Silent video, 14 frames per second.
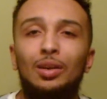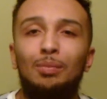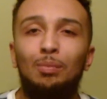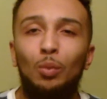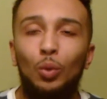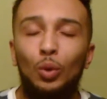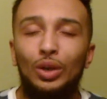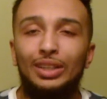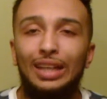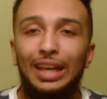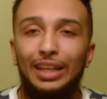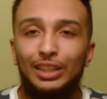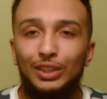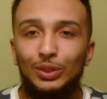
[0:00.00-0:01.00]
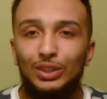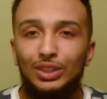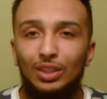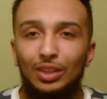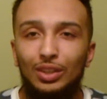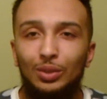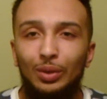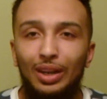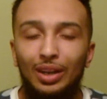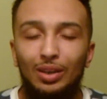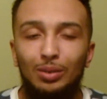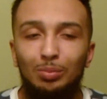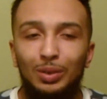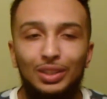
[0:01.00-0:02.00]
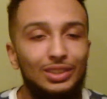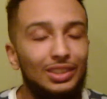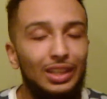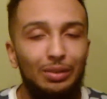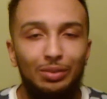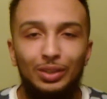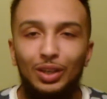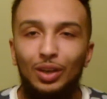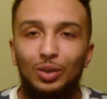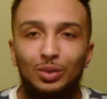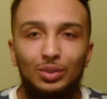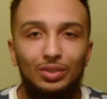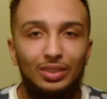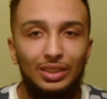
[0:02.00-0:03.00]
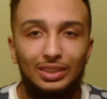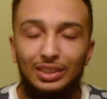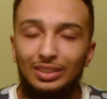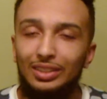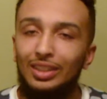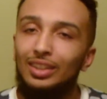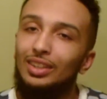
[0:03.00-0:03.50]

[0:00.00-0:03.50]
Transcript: more dangerous on the ground, but you never know. Like I said,